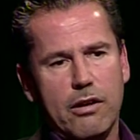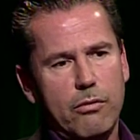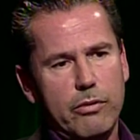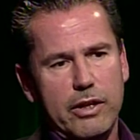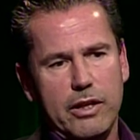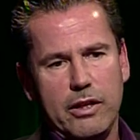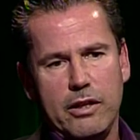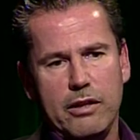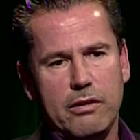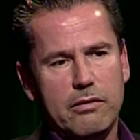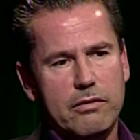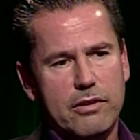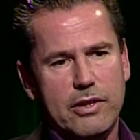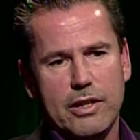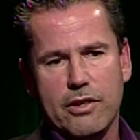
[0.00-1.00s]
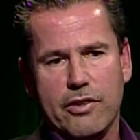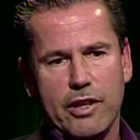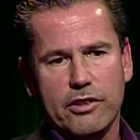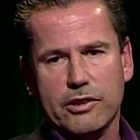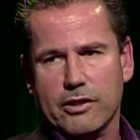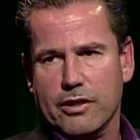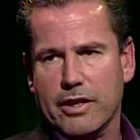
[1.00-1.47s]
we did
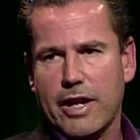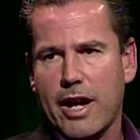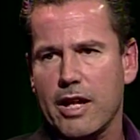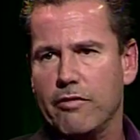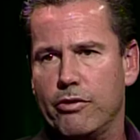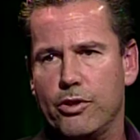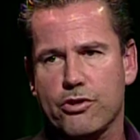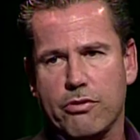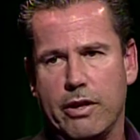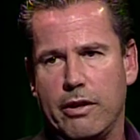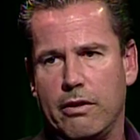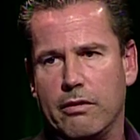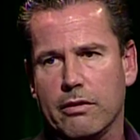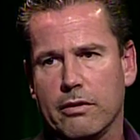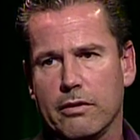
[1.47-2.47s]
things like the Canyon Trail